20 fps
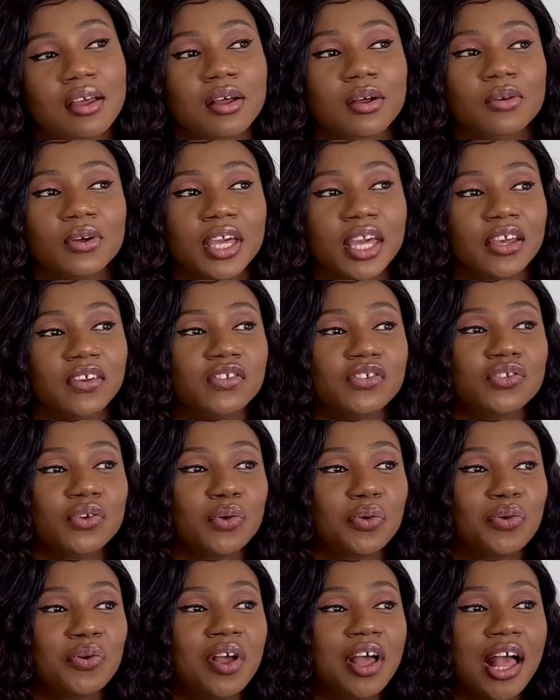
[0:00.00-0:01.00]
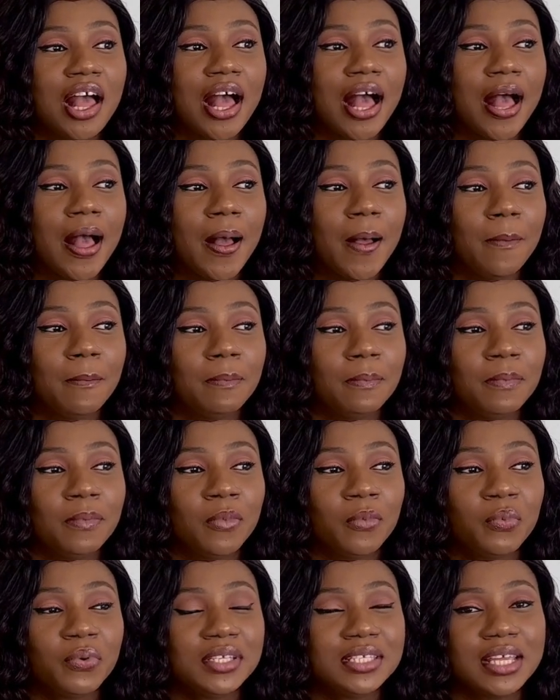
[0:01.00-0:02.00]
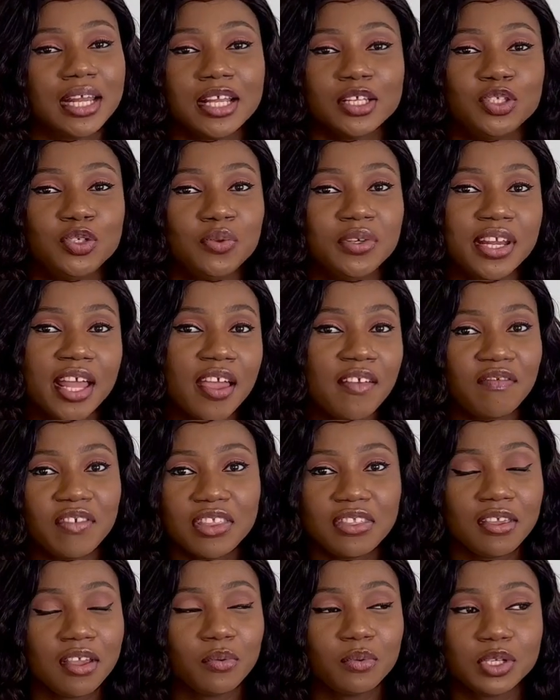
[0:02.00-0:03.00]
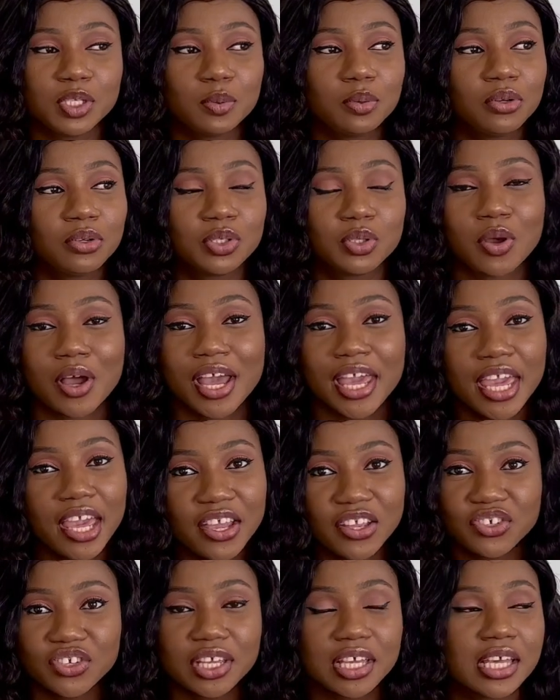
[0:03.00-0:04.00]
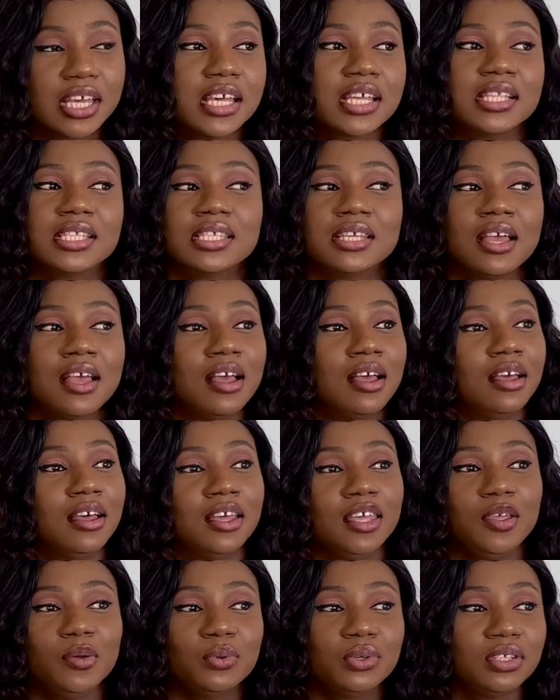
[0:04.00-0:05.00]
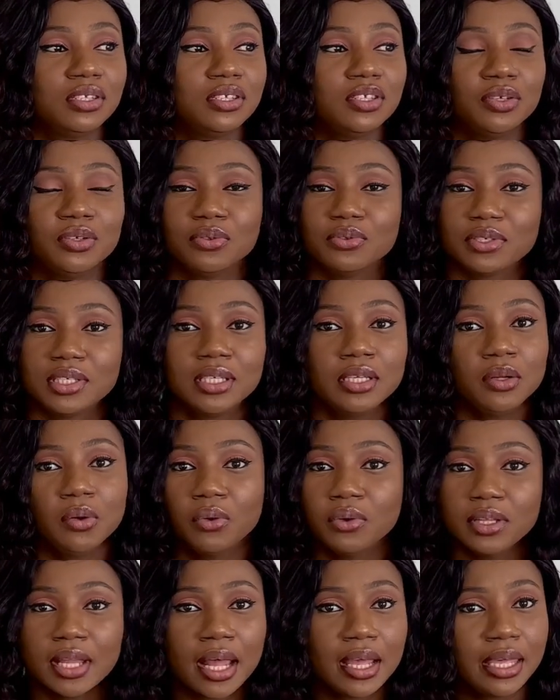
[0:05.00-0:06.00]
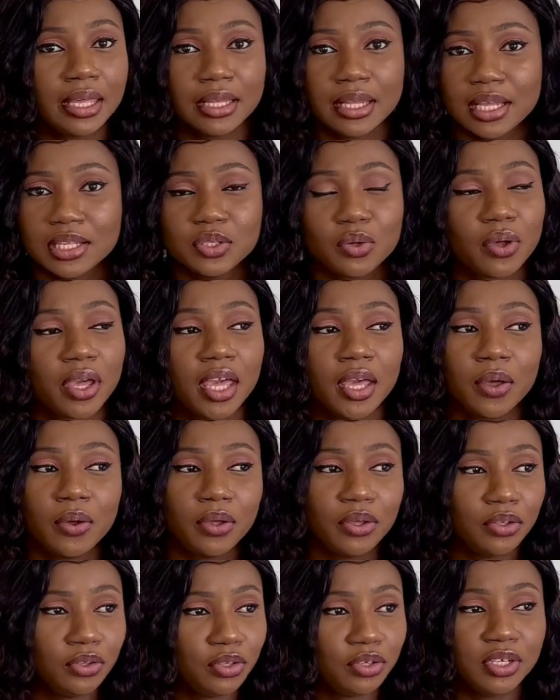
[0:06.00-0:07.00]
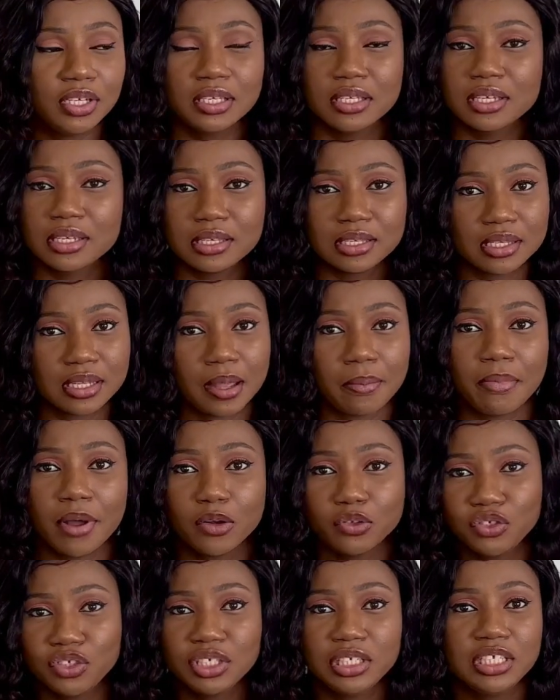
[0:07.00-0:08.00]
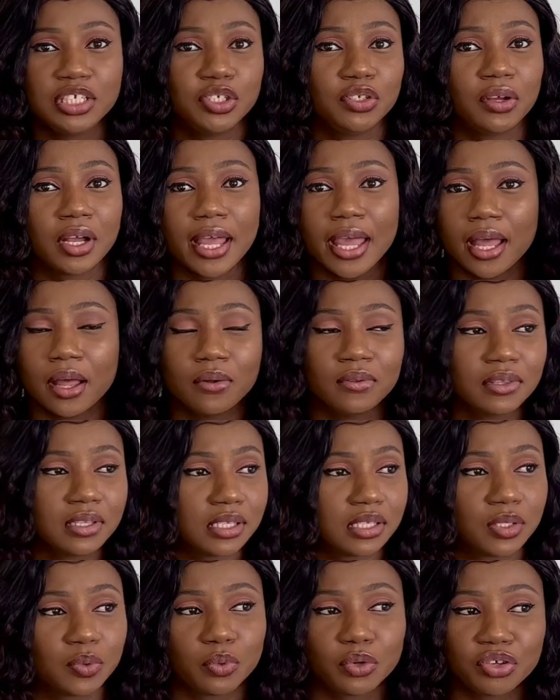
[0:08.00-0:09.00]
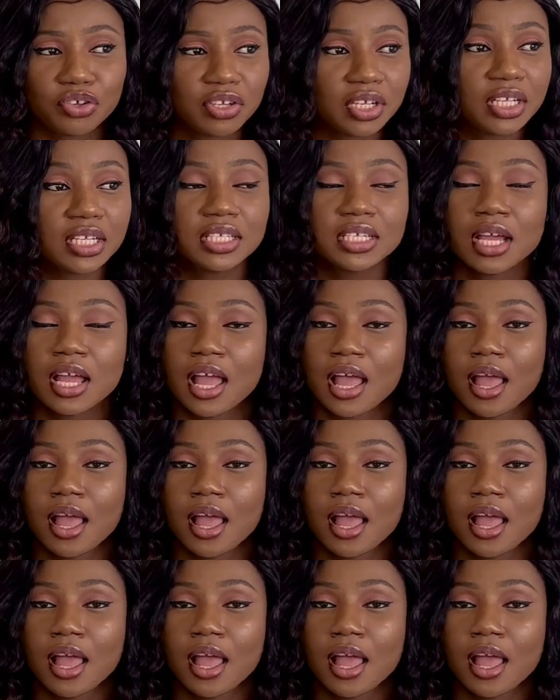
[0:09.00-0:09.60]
Okay, so we started doing everything. We spoke to our agent. He was, say, oh, that year, that's okay. You need, this is the amount you need in your account. This is what you need.